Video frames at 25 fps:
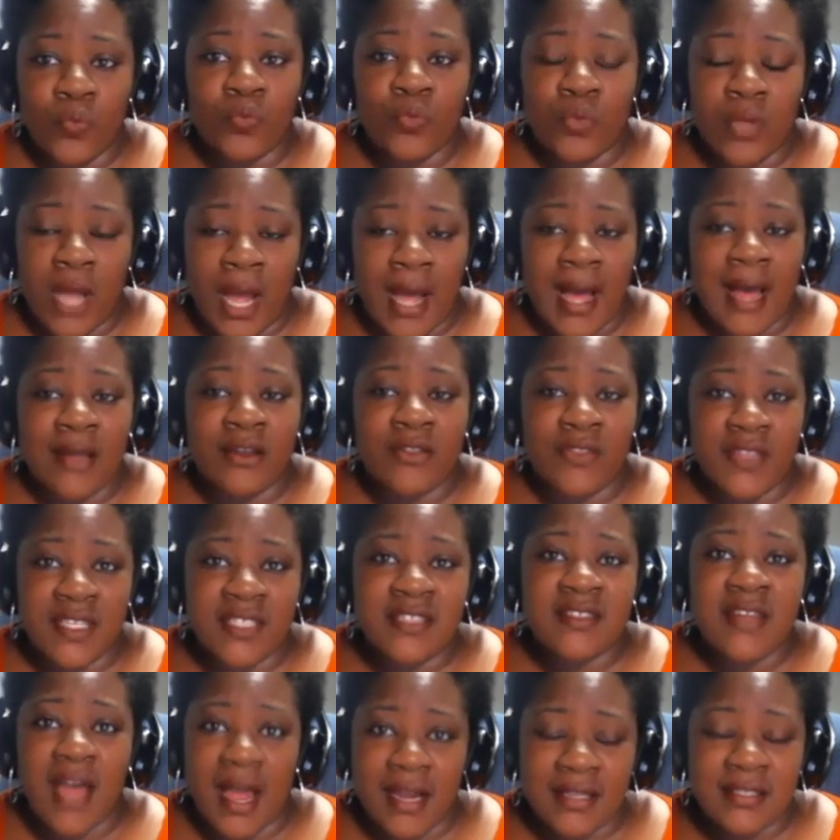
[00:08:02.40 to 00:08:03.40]
How do these
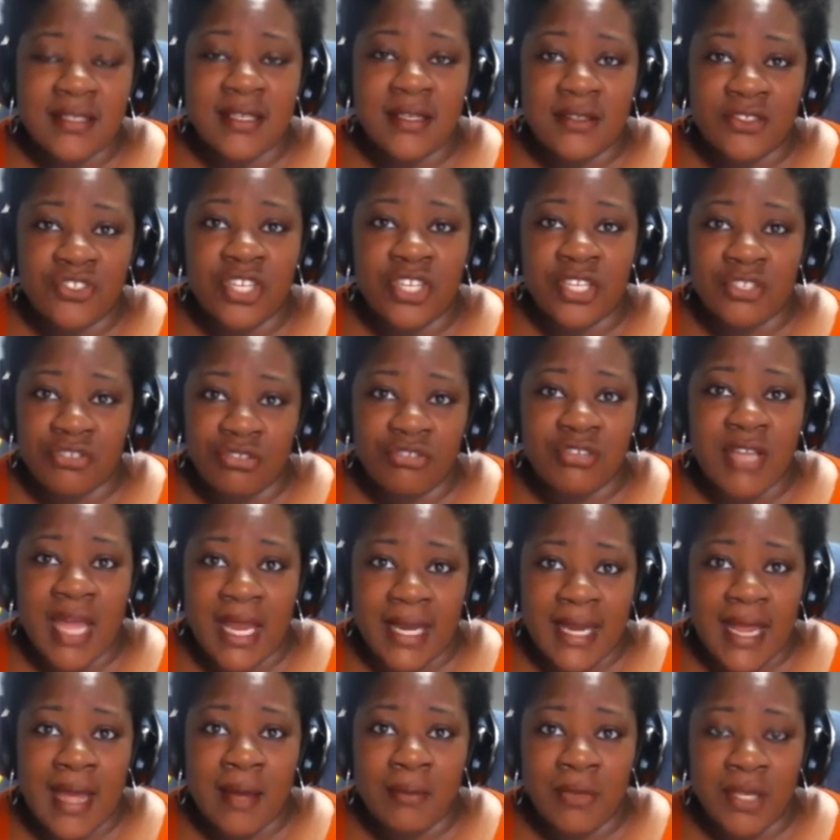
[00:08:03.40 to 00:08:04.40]
toxic gender
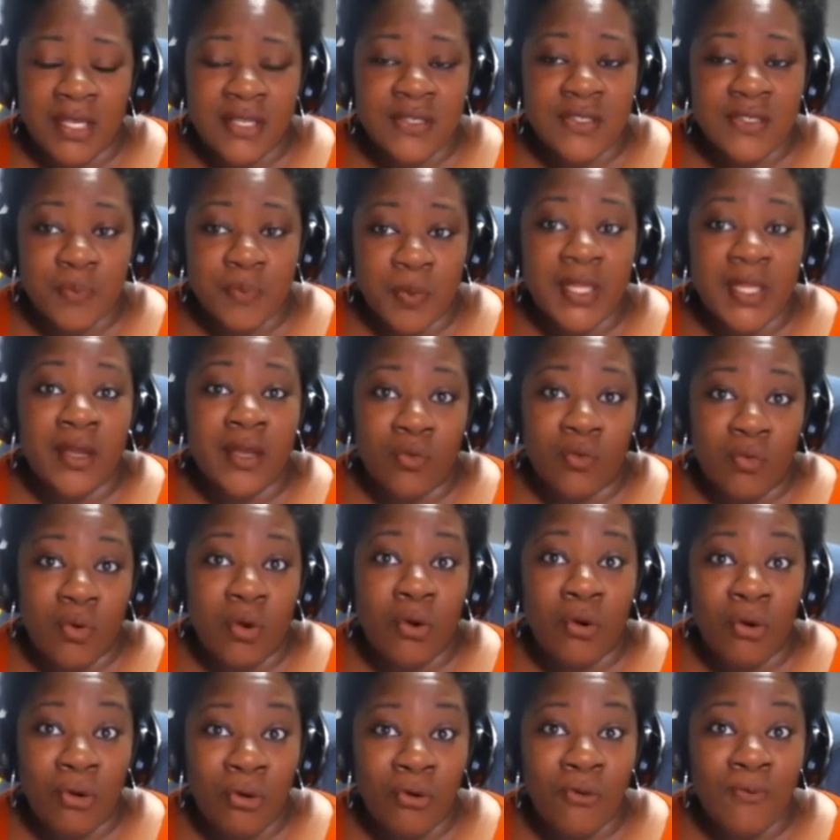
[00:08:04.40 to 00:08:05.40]
dynamics play a
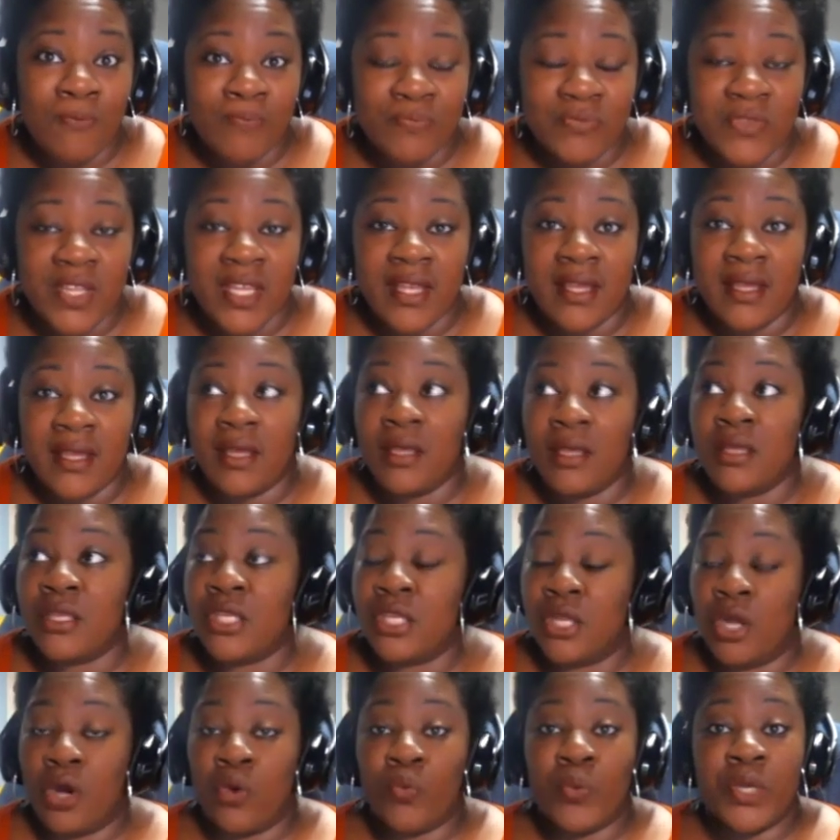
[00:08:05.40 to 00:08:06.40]
role?
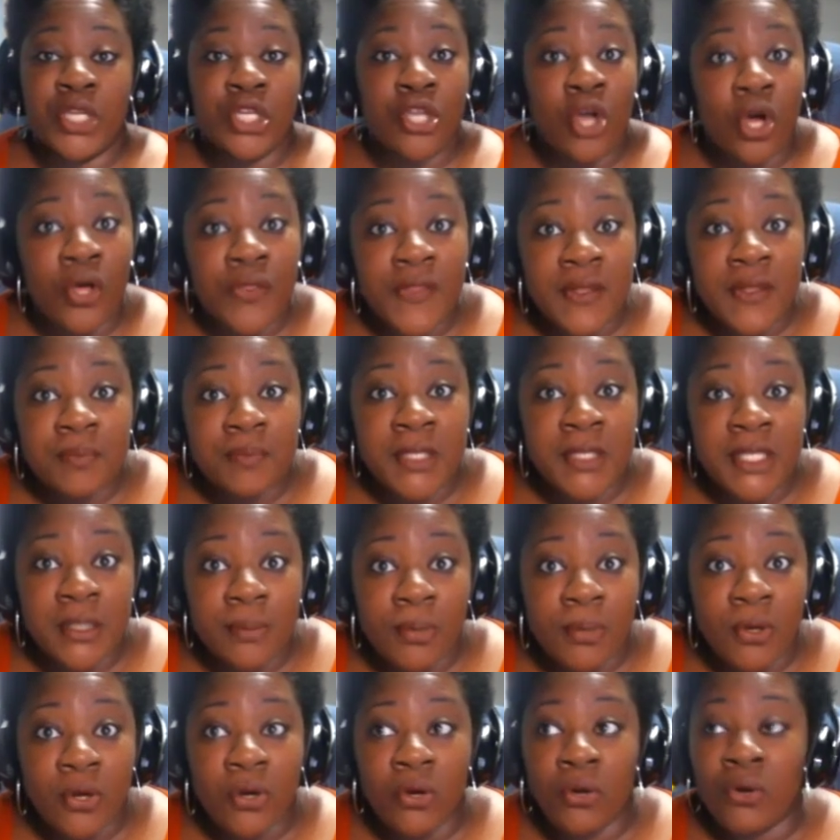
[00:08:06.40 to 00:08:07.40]
You know, we know that
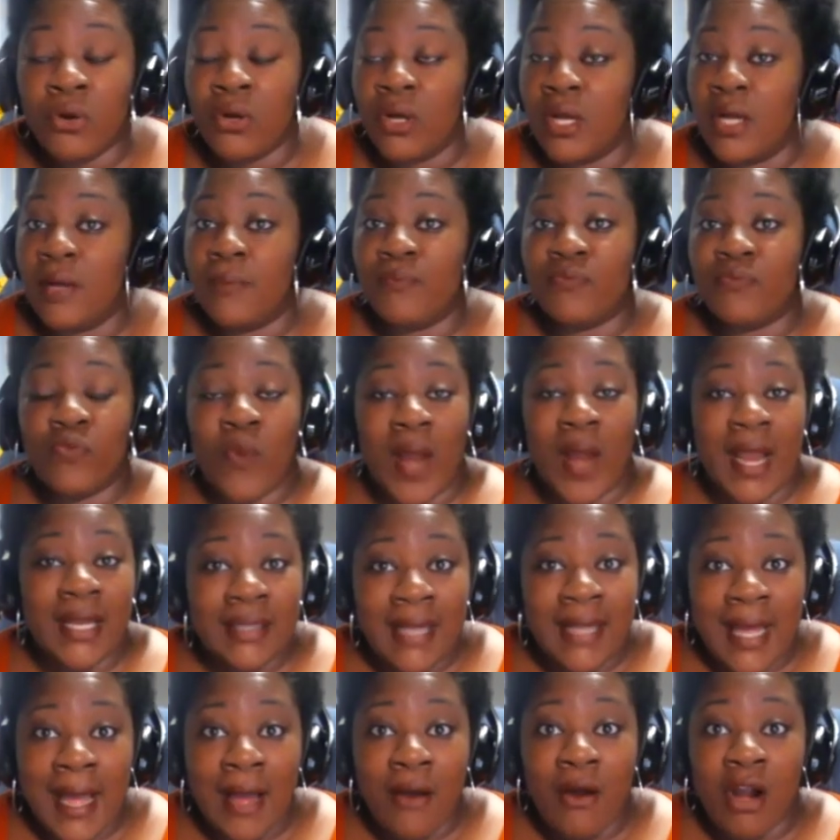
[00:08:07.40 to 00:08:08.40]
people right
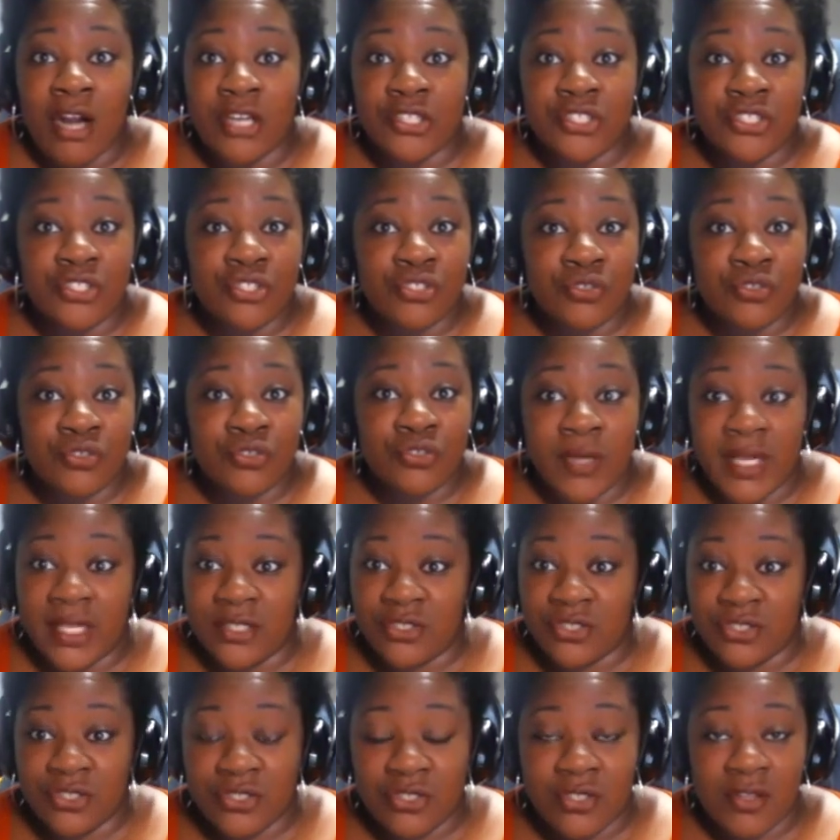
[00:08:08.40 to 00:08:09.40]
now are
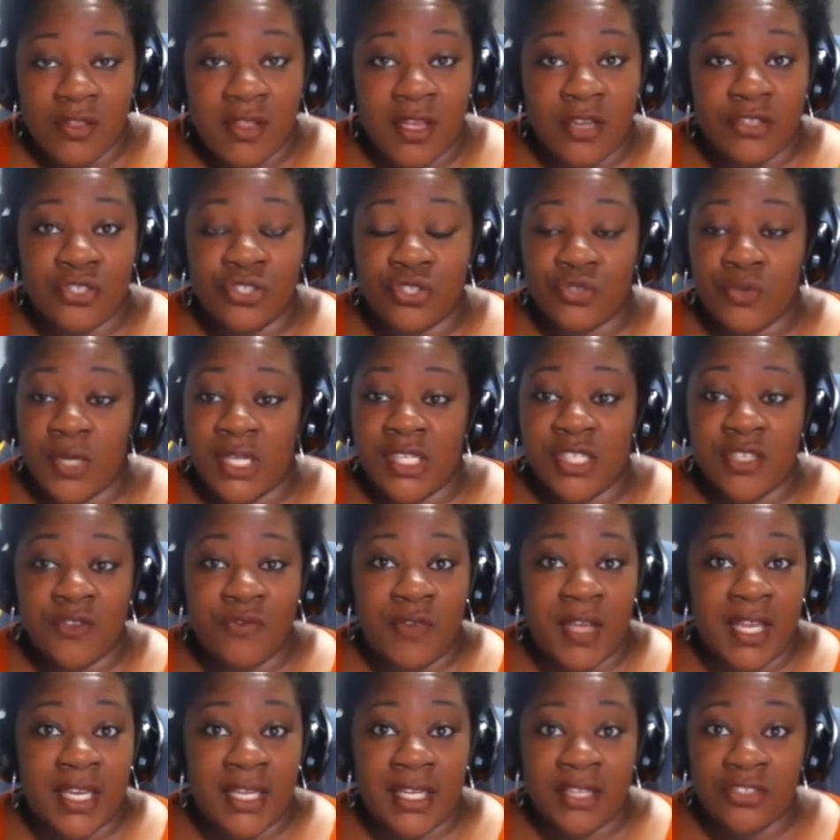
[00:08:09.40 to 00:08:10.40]
stretched. They're stretched
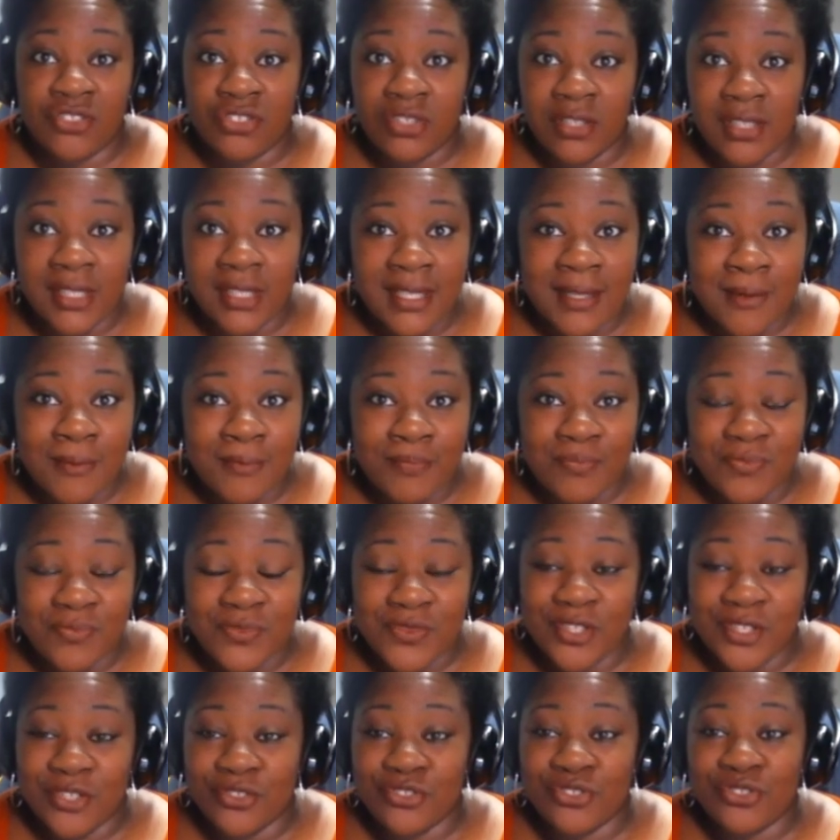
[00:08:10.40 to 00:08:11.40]
financially.
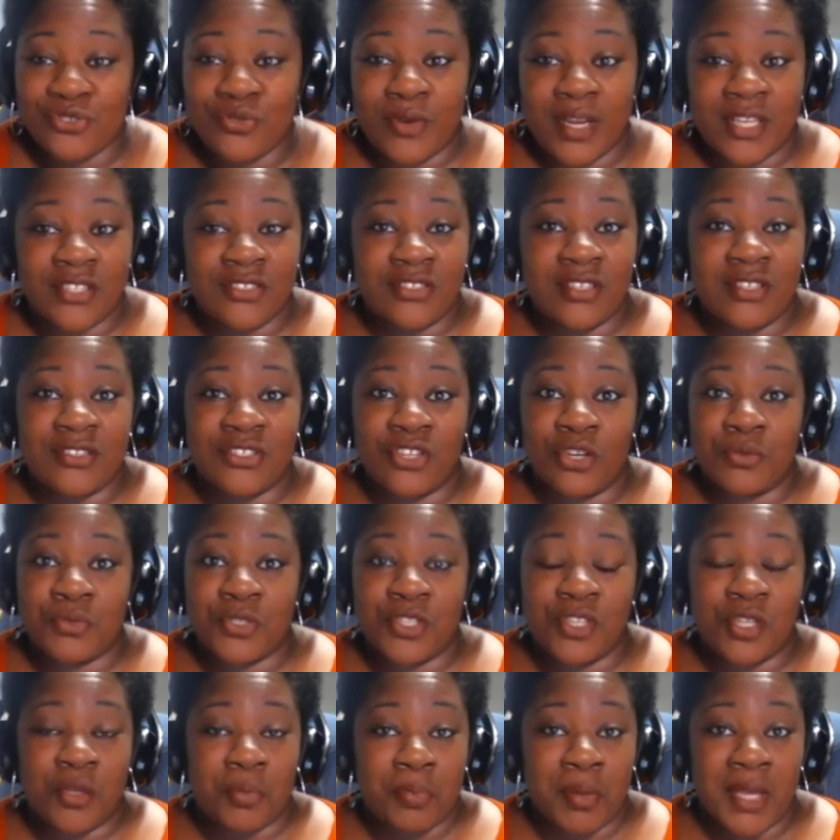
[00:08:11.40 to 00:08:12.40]
They're stretched in terms
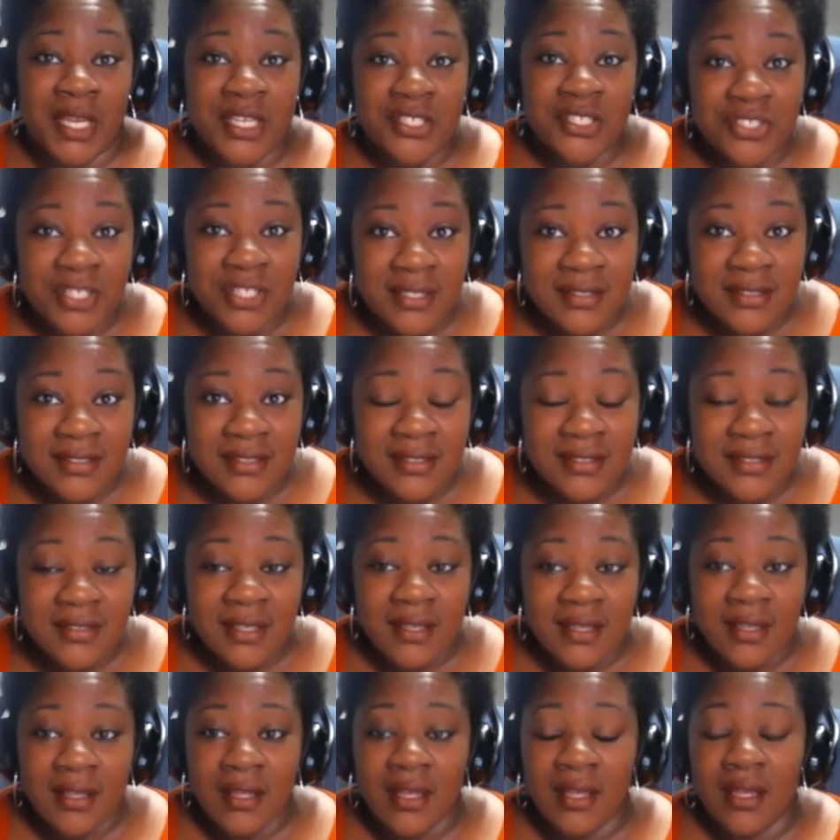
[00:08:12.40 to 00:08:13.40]
of their patience.
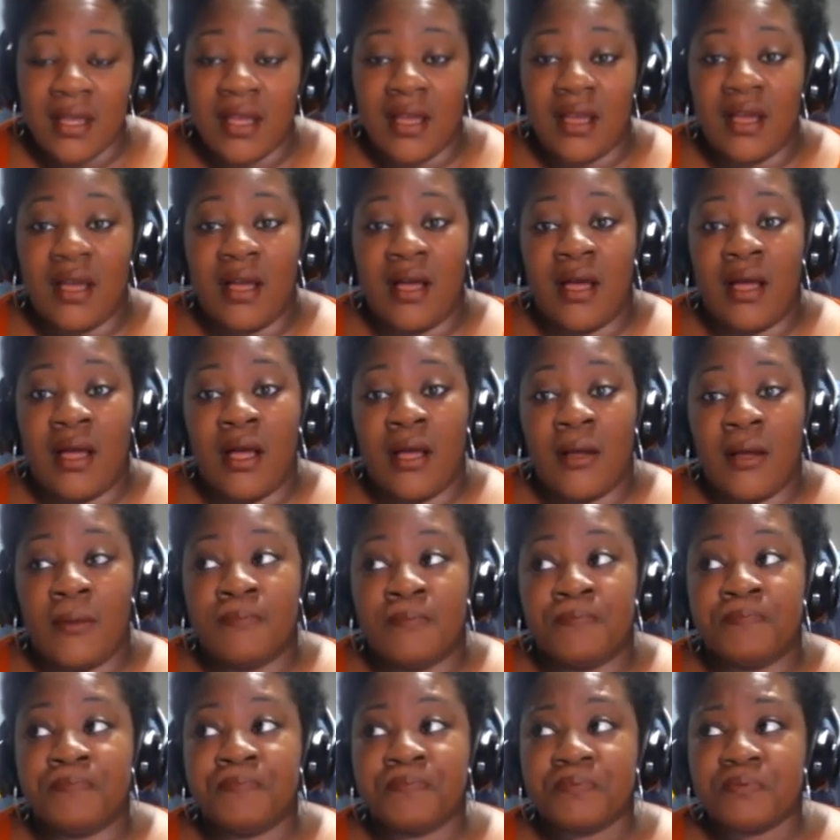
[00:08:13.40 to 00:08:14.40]

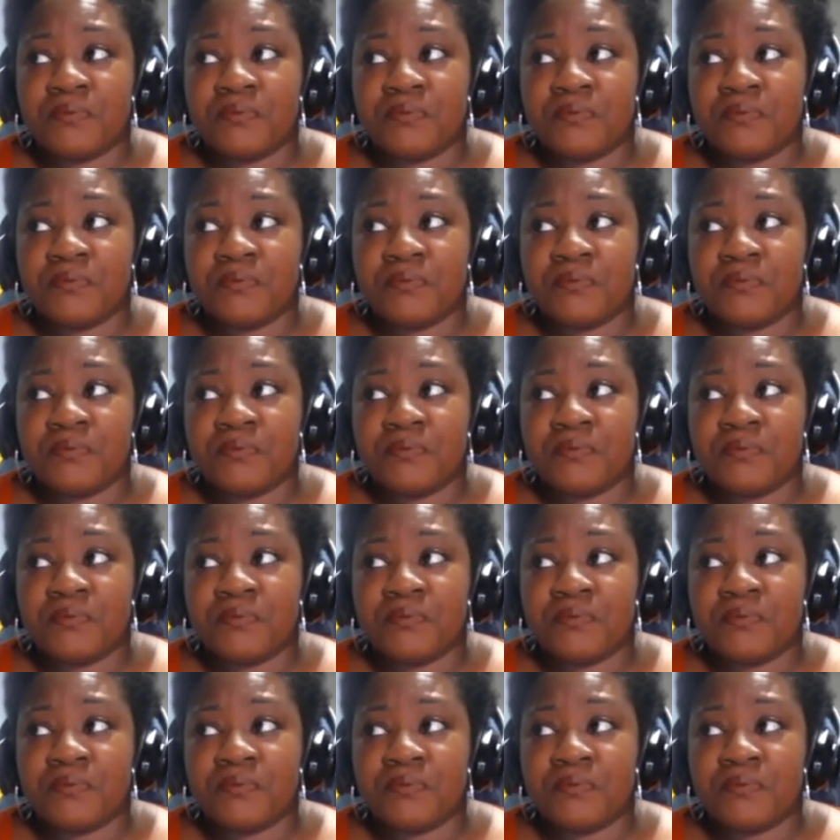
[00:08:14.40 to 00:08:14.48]
And